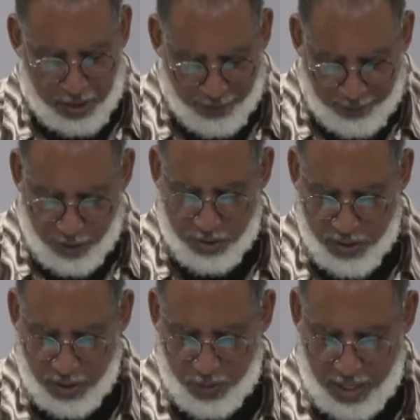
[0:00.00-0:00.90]

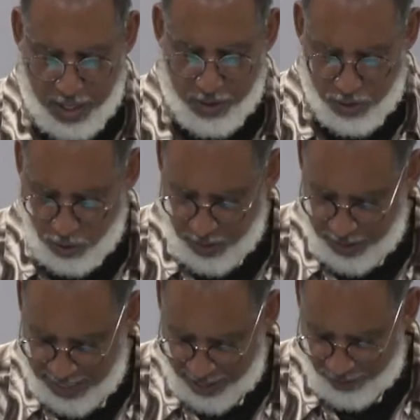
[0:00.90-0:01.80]
conversing with others who are
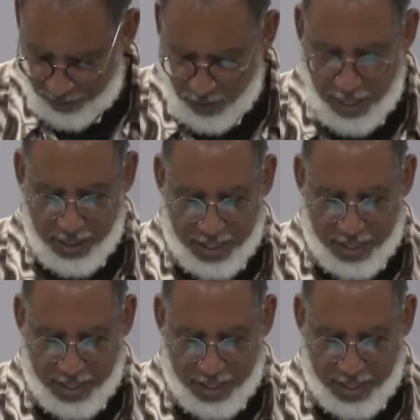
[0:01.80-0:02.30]
doubtful,